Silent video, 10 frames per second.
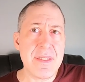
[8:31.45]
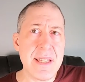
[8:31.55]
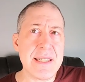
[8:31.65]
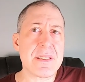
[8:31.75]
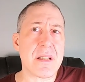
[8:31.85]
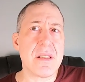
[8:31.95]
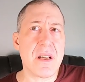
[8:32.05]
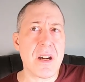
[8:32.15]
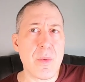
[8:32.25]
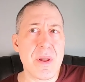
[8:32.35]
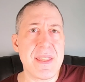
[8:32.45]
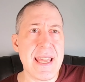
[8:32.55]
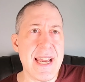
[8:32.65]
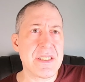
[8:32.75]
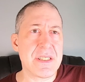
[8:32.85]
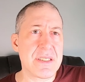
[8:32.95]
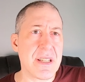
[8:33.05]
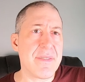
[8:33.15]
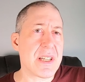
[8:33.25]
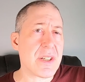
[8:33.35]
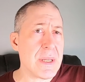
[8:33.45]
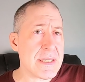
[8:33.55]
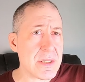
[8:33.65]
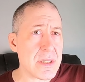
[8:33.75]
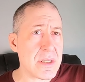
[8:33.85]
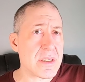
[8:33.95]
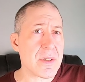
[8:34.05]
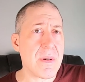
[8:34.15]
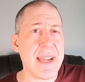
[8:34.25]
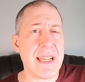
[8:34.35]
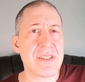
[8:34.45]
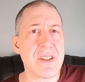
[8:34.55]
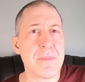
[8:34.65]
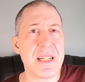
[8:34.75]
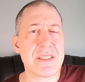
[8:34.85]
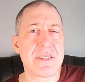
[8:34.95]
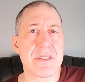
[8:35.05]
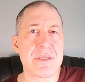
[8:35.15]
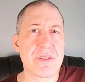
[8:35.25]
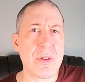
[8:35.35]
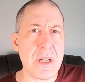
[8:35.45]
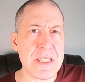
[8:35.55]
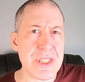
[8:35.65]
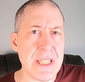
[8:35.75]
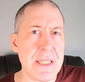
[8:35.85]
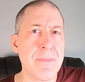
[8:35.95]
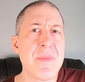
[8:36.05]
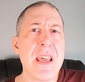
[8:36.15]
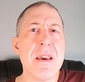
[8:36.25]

This, along with the edges of the crystal creating too much distortion,